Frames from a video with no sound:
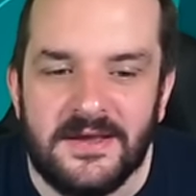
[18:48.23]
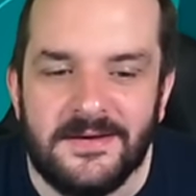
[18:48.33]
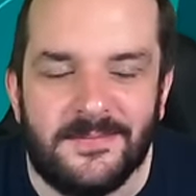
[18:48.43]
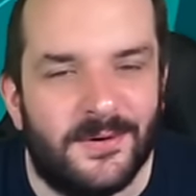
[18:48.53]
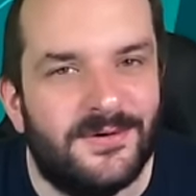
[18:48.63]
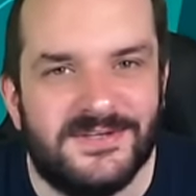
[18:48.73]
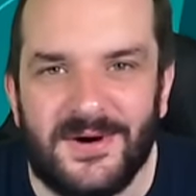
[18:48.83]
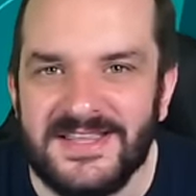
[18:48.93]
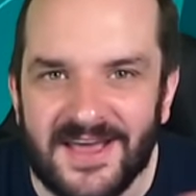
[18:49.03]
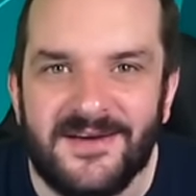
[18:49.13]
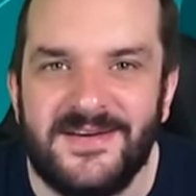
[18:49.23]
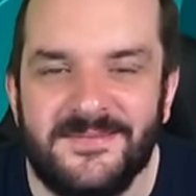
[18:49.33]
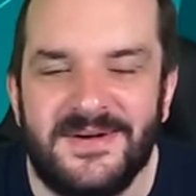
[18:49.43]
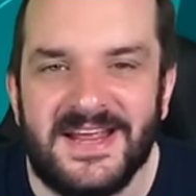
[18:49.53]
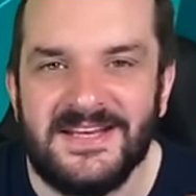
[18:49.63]
but also I don't
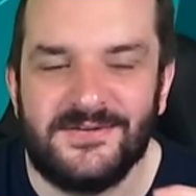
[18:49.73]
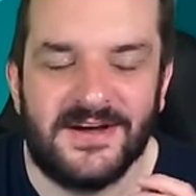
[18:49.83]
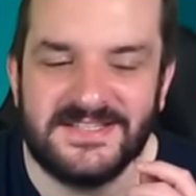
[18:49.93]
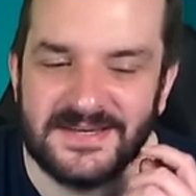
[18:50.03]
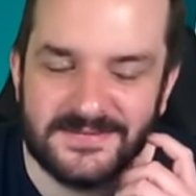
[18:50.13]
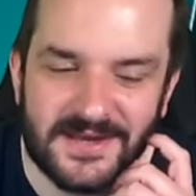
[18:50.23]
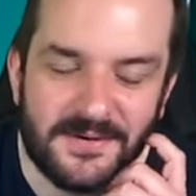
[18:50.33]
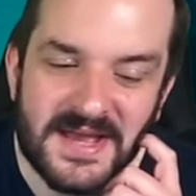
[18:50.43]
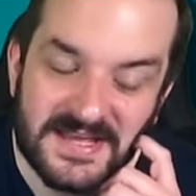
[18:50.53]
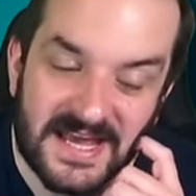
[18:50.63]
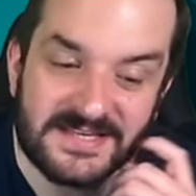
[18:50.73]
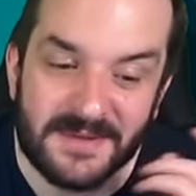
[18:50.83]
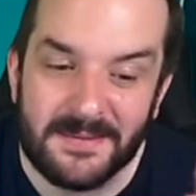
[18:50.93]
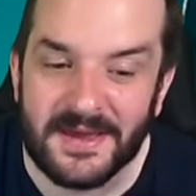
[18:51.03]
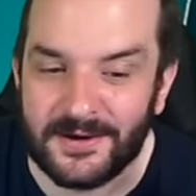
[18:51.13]
completely trust him. So that's
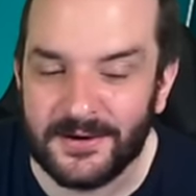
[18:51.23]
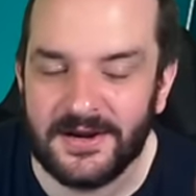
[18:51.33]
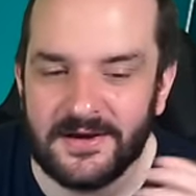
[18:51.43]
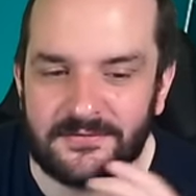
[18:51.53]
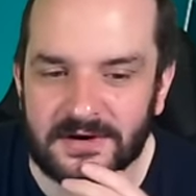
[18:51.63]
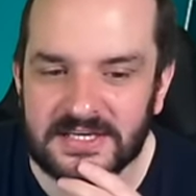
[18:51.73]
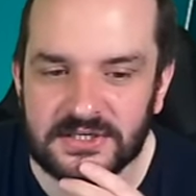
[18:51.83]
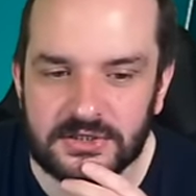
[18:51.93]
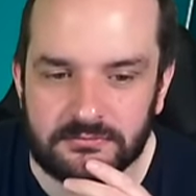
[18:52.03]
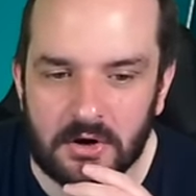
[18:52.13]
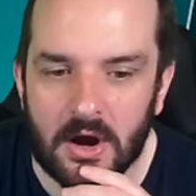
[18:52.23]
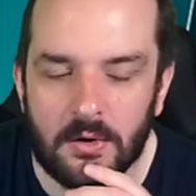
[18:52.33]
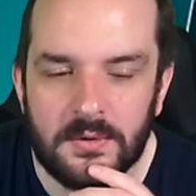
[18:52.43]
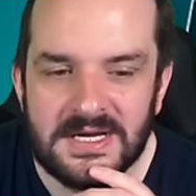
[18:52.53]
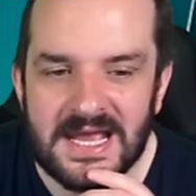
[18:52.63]
maybe a good enough reason to
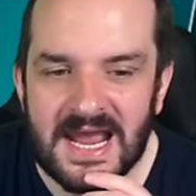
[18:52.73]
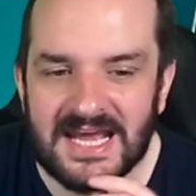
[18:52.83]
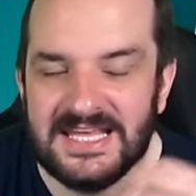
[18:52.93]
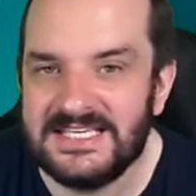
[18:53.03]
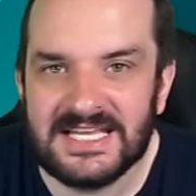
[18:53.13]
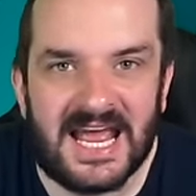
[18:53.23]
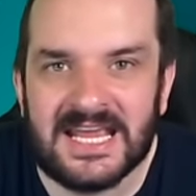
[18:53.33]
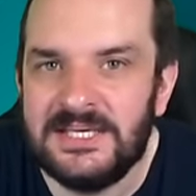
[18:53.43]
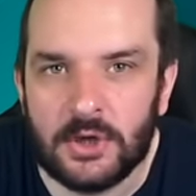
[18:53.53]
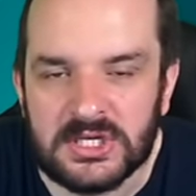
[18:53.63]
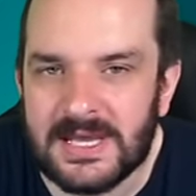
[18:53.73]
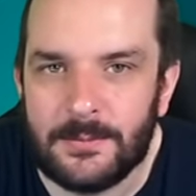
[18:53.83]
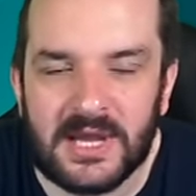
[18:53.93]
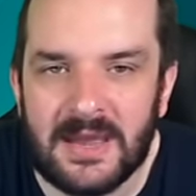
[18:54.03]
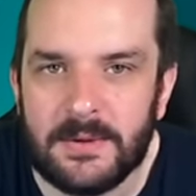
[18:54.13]
roll. And then Solanke's got a double
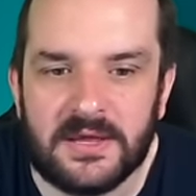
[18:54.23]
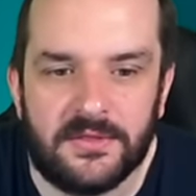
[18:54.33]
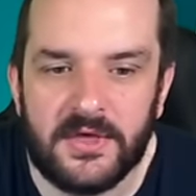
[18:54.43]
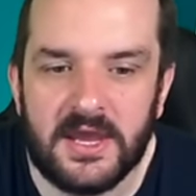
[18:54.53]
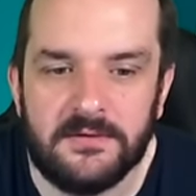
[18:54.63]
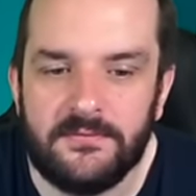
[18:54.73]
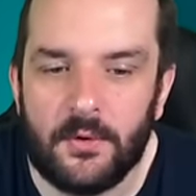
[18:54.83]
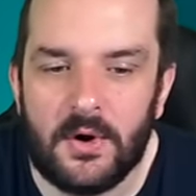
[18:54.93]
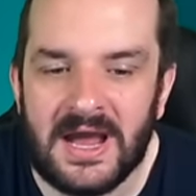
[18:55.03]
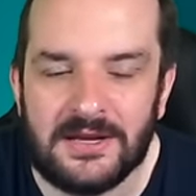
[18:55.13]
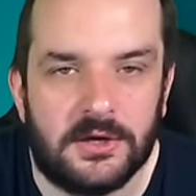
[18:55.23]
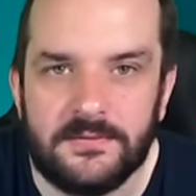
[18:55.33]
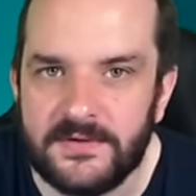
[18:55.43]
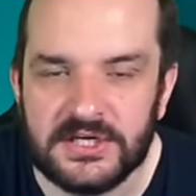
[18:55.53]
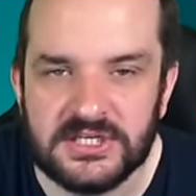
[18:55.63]
game week in thirty-four and a good
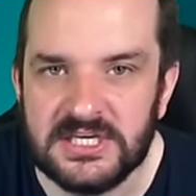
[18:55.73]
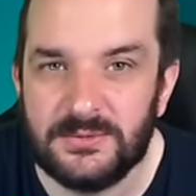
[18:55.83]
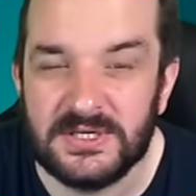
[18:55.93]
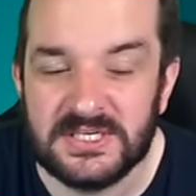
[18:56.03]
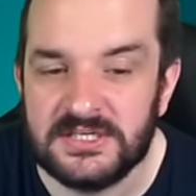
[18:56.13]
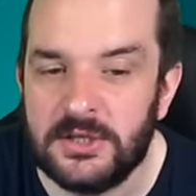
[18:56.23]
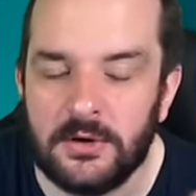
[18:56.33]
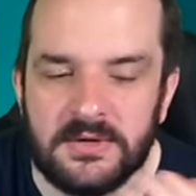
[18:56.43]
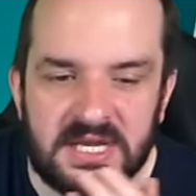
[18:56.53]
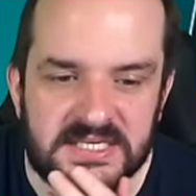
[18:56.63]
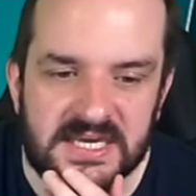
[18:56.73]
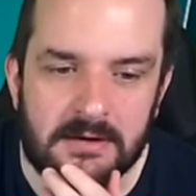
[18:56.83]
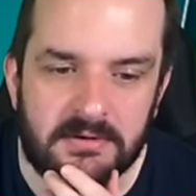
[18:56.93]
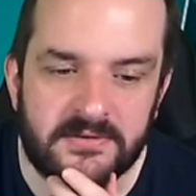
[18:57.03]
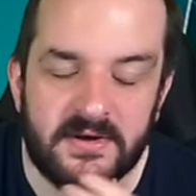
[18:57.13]
fixture this week, so there's no need to get
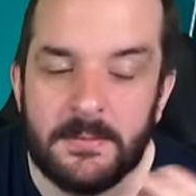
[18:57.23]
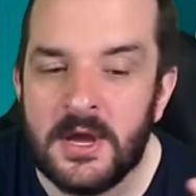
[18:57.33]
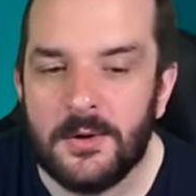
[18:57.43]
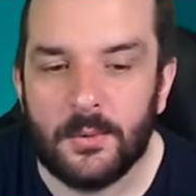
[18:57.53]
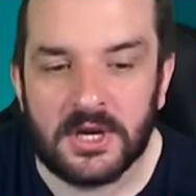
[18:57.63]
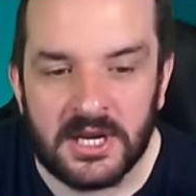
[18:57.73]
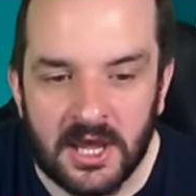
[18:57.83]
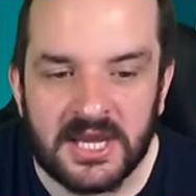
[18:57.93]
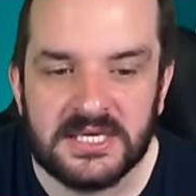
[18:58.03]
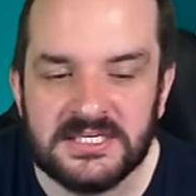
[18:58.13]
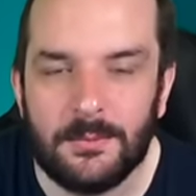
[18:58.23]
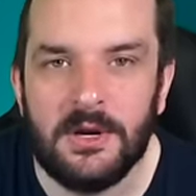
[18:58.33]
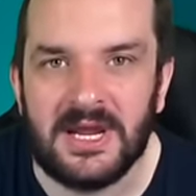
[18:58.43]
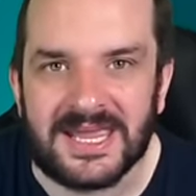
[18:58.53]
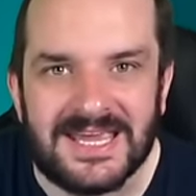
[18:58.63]
rid of him. Would I like someone
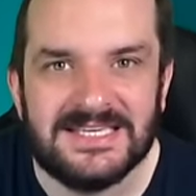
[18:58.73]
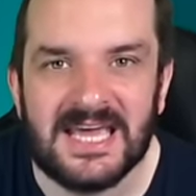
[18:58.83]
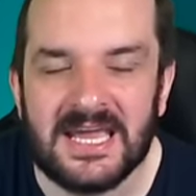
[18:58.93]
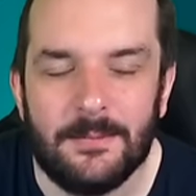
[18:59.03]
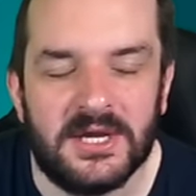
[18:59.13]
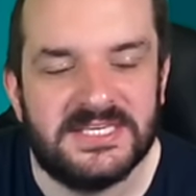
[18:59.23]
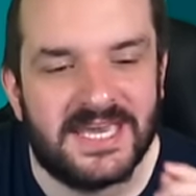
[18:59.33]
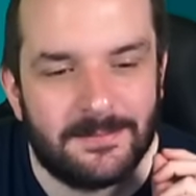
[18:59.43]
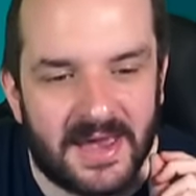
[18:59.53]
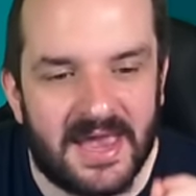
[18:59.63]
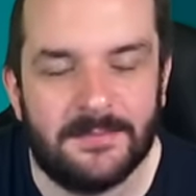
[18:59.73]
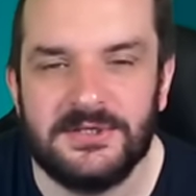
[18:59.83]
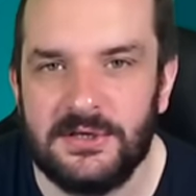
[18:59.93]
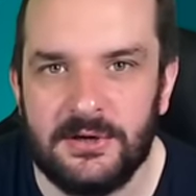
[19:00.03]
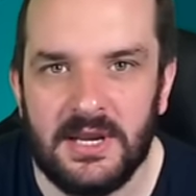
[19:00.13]
like Isak in my team?
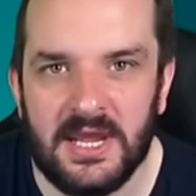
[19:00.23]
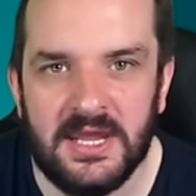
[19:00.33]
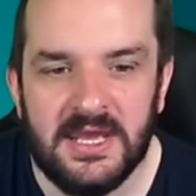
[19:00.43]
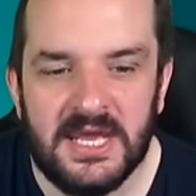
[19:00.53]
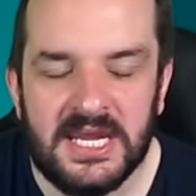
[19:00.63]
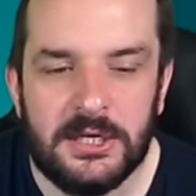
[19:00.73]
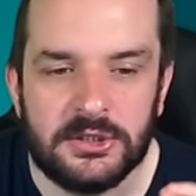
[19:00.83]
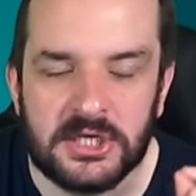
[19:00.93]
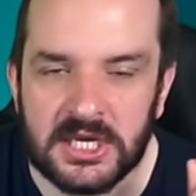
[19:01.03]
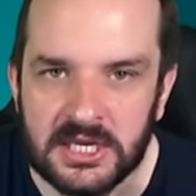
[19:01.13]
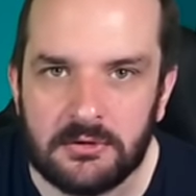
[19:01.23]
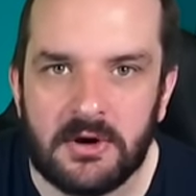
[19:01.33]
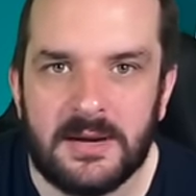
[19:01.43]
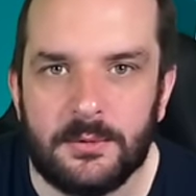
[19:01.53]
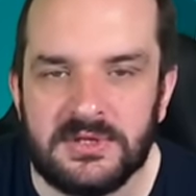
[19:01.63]
Absolutely. He looks like an
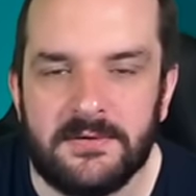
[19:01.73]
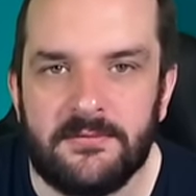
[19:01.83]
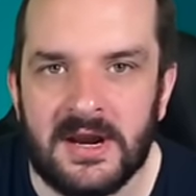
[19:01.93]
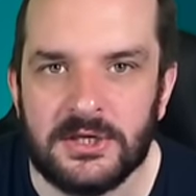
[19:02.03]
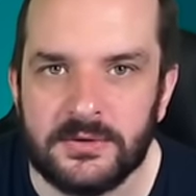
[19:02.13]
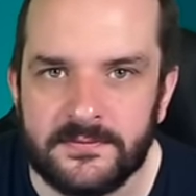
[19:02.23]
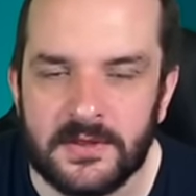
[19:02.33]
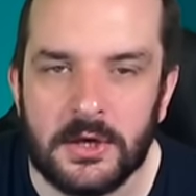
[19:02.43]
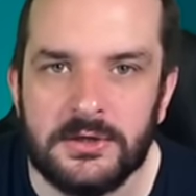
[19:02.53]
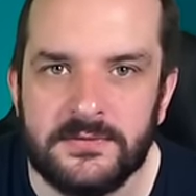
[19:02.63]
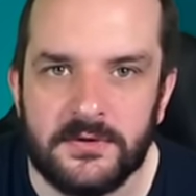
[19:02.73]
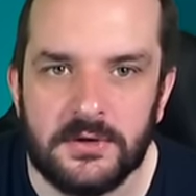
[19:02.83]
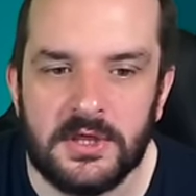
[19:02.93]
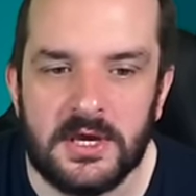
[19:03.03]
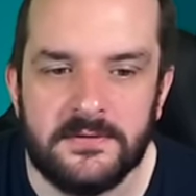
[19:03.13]
incredible differential for those of you
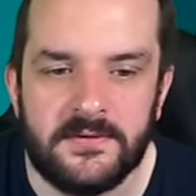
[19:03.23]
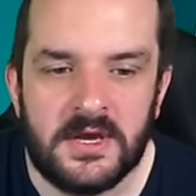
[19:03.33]
that have